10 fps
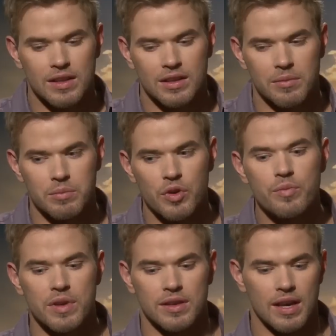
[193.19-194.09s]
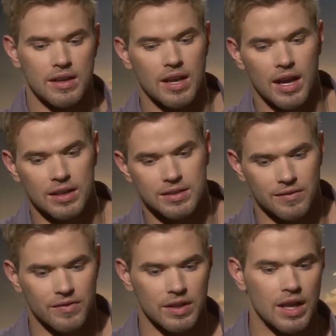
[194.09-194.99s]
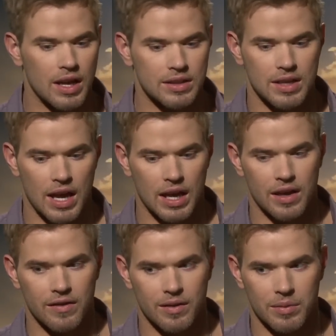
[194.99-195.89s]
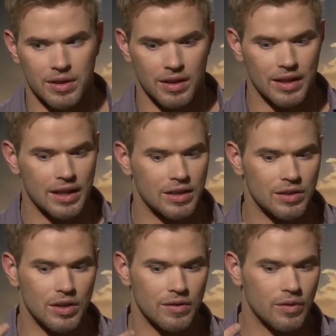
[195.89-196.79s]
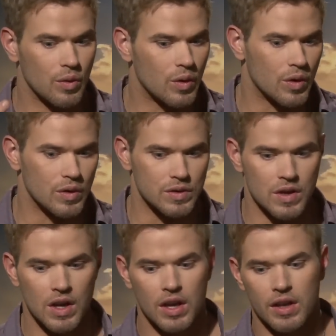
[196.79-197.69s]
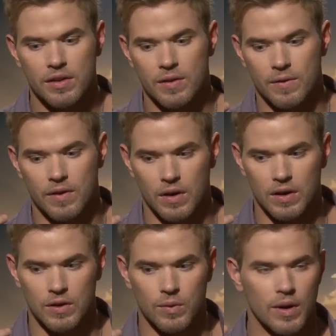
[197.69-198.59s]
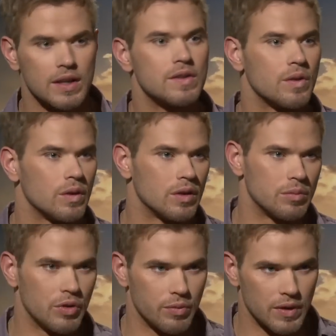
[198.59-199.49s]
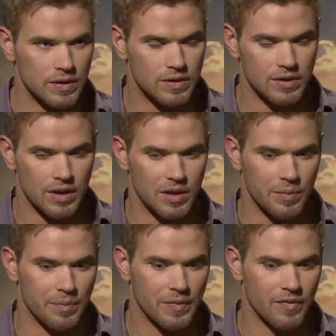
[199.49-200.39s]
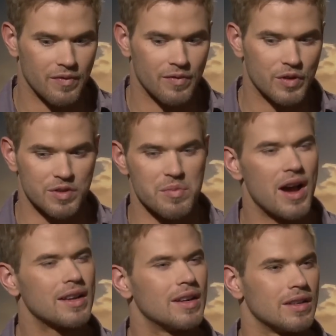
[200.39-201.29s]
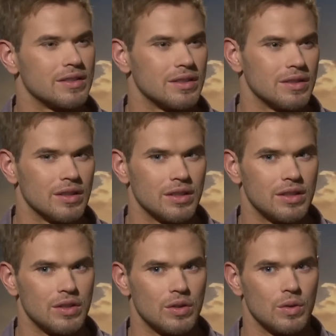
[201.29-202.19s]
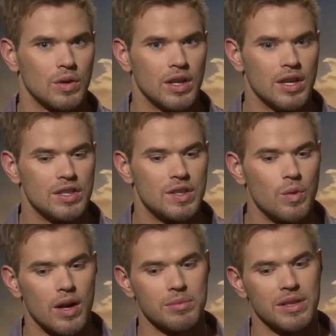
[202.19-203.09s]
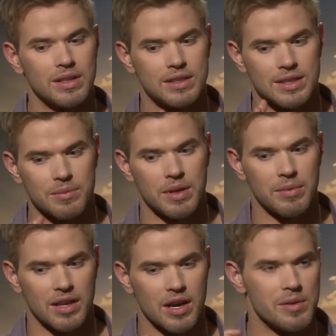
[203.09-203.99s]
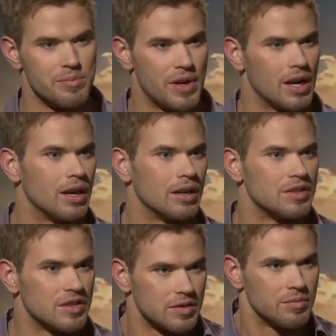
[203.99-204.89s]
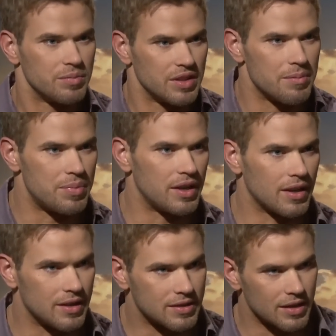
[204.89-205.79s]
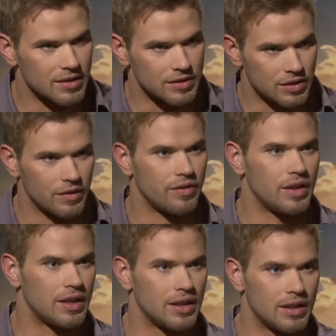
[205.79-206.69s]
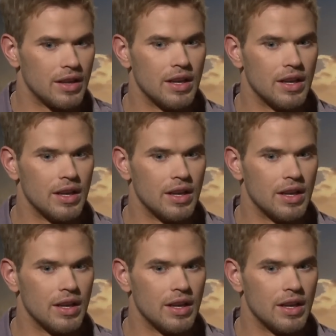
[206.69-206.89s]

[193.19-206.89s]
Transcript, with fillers: the movement that cats and felines have, I mean, they land on all fours. They're very graceful in their movements. Um, versus my character, who she wanted me to mimic a bear, just be the big, he stands on two feet and